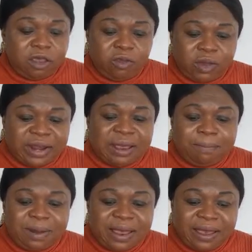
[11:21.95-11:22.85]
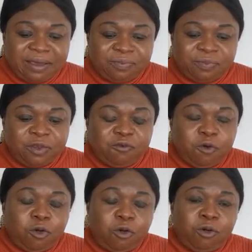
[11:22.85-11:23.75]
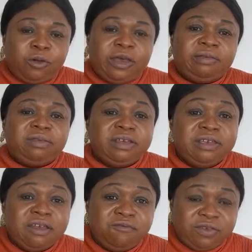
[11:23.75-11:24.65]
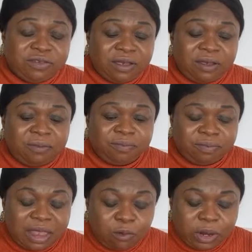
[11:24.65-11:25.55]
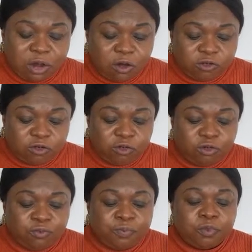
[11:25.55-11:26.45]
You can apply for a 3-year visa that will cost you